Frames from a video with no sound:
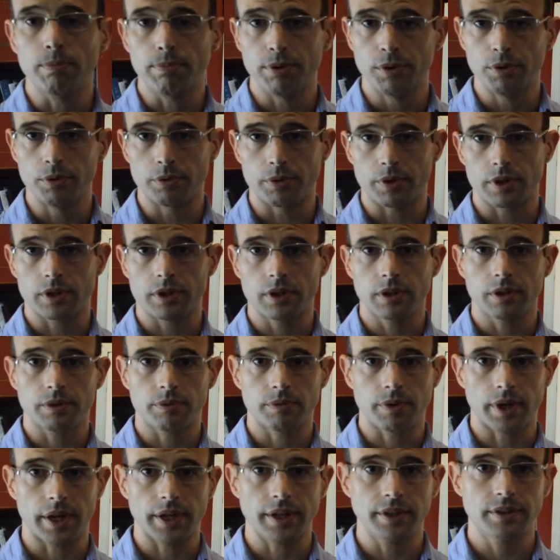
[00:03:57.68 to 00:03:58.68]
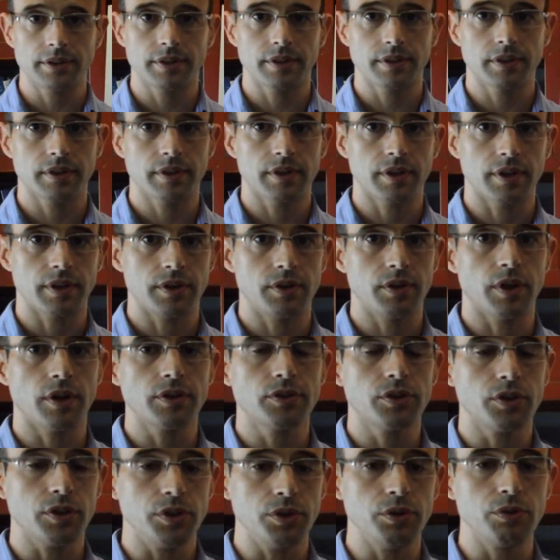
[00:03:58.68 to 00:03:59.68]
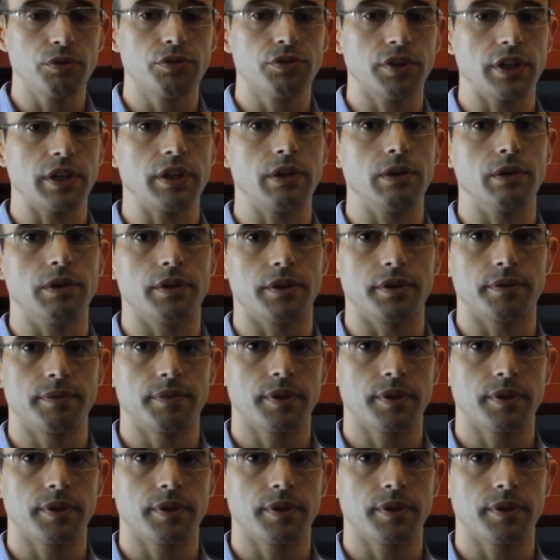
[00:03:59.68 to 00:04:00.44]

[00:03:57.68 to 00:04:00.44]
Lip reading: plural, right? Not you singular,